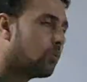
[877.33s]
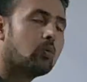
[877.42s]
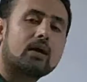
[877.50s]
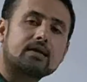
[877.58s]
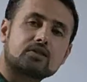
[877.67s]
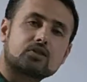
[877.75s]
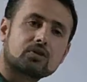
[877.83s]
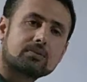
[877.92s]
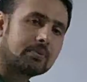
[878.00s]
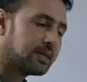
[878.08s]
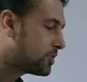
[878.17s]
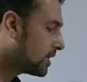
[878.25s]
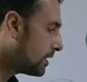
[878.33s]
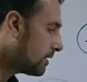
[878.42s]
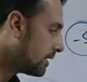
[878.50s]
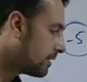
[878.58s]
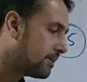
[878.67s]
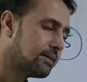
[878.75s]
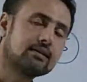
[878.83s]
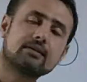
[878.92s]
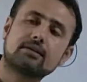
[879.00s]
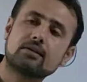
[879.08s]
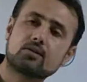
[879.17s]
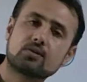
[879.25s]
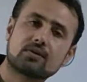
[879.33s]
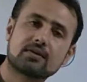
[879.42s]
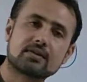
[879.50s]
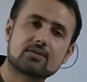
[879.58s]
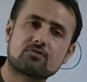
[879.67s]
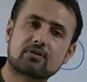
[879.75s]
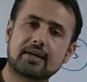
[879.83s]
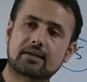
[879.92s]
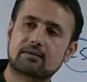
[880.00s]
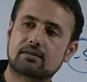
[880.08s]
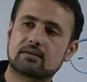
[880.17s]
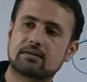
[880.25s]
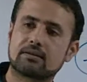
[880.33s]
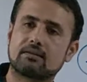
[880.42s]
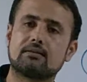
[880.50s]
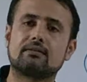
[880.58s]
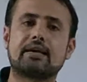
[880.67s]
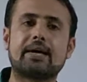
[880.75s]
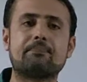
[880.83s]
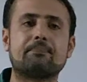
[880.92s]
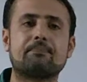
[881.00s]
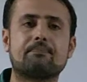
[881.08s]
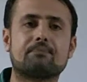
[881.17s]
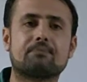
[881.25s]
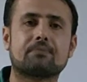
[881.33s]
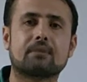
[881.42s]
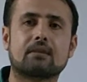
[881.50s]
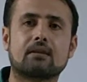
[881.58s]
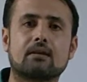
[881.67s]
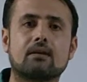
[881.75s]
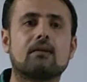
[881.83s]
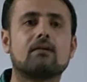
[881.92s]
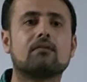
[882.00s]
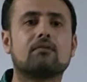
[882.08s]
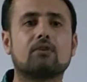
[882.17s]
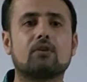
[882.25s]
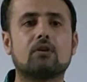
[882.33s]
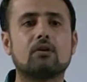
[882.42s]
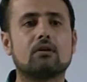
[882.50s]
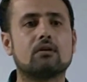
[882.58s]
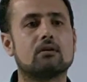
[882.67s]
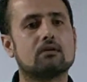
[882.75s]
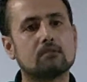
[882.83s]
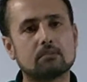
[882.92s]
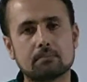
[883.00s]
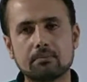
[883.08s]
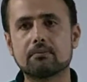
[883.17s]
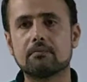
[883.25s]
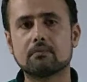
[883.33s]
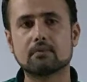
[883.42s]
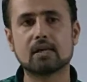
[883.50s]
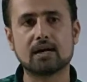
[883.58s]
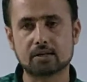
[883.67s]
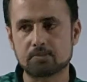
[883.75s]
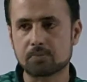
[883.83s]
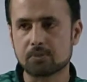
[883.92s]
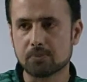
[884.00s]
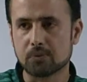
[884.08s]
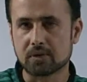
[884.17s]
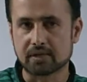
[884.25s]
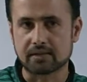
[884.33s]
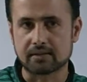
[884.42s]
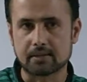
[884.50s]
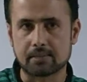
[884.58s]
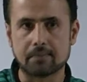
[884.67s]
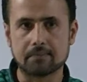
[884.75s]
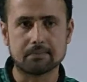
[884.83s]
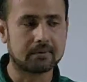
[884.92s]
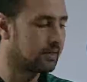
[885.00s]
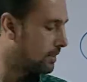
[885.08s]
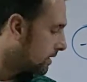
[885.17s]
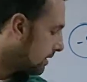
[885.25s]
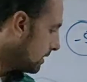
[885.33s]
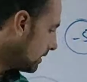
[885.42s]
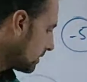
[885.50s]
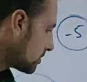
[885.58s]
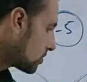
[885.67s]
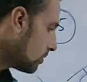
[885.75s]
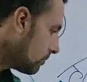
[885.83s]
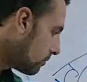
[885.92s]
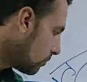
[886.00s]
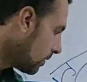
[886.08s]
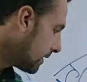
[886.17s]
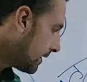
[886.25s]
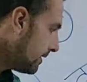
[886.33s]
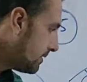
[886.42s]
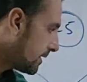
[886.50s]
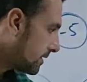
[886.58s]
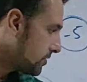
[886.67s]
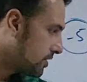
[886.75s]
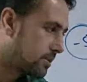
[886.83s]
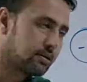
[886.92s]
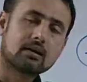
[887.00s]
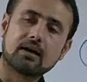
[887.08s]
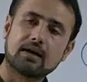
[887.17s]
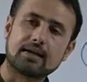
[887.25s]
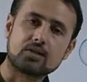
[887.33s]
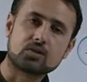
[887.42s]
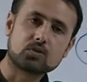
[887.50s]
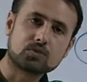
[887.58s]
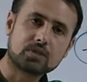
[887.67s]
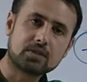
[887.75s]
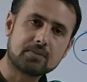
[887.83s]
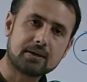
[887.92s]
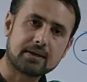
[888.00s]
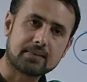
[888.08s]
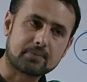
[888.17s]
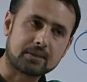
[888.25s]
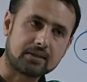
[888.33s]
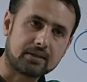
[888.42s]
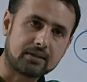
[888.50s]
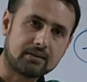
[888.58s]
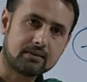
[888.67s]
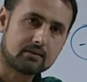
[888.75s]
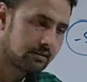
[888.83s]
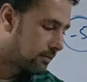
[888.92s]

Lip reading: what should be done in order to restrict them for not promoting them. So what I did, I shooted my opinion,